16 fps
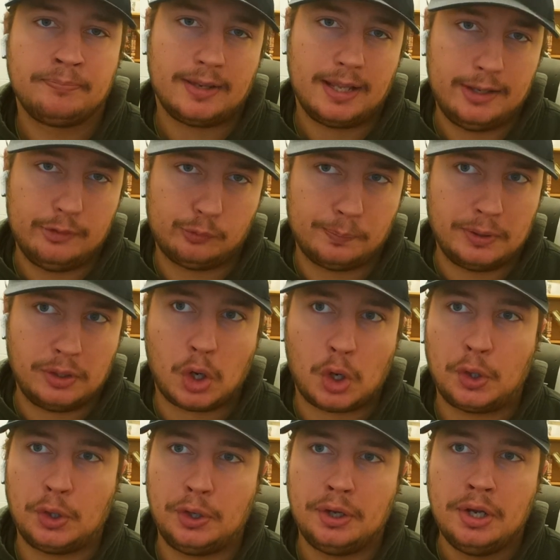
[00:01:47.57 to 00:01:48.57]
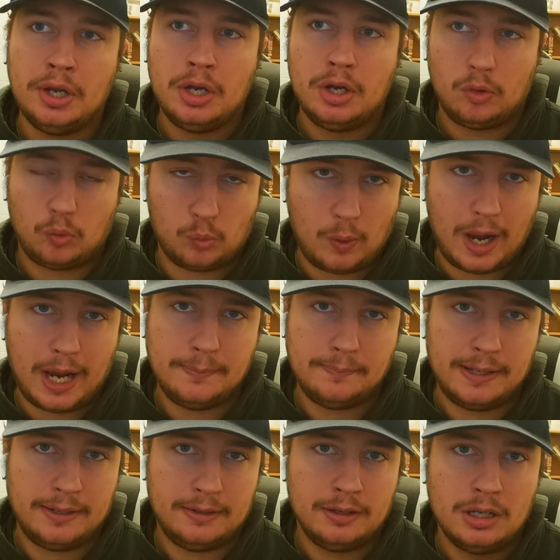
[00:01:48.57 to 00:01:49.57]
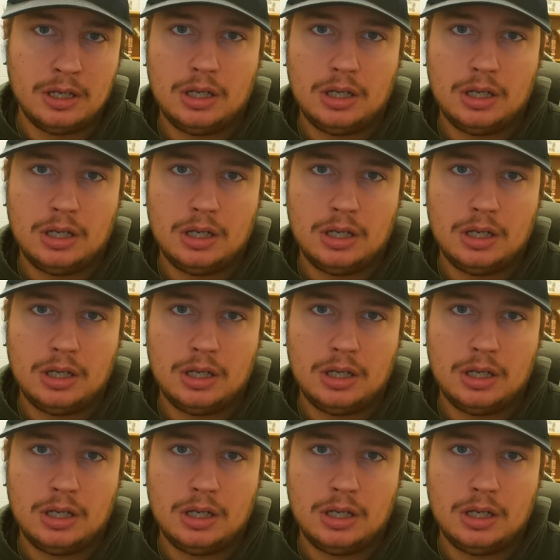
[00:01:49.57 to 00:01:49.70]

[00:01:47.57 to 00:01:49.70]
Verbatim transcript: is Bernard Ryman,